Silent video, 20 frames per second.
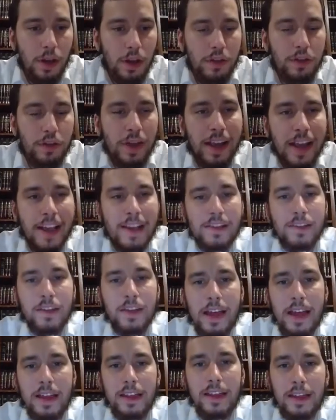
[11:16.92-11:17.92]
So I guess
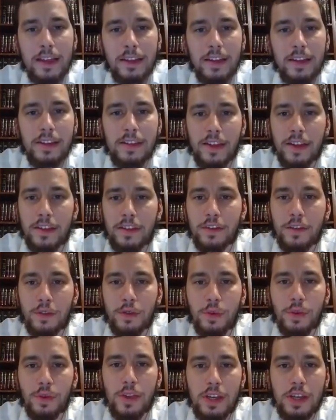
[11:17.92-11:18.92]
that leads us
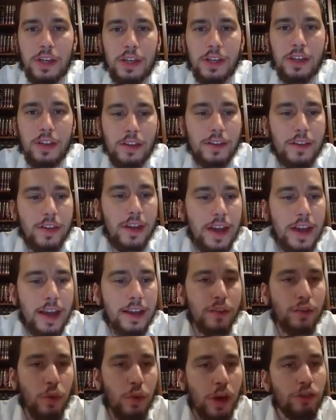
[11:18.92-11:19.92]
to the
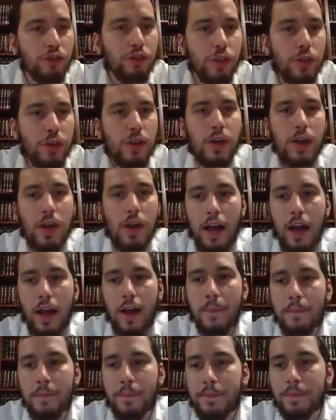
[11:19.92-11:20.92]
next question.
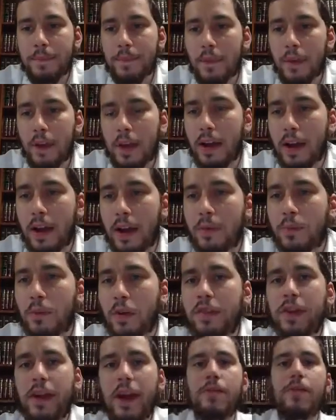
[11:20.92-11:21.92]
And
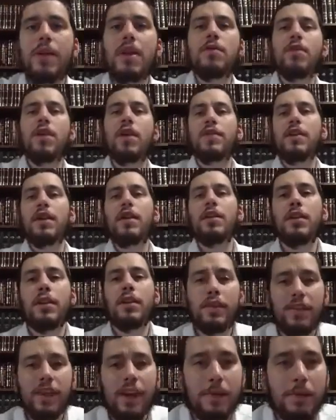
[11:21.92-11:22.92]
once again, if anyone has anything
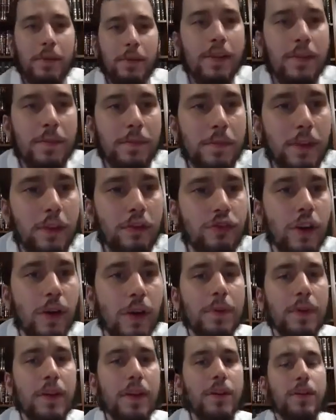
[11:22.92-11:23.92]
to say, please
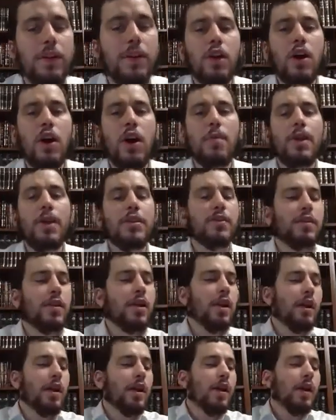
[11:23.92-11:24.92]
jump in here in the comments.
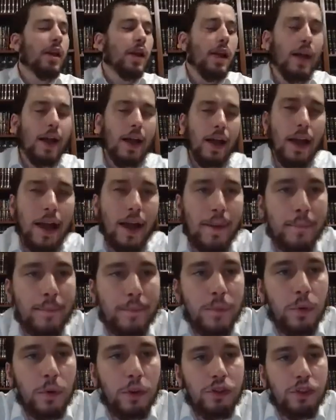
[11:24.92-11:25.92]

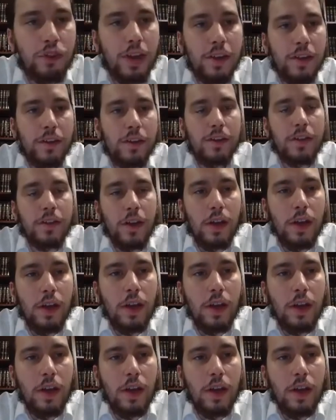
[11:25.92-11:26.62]
Which is,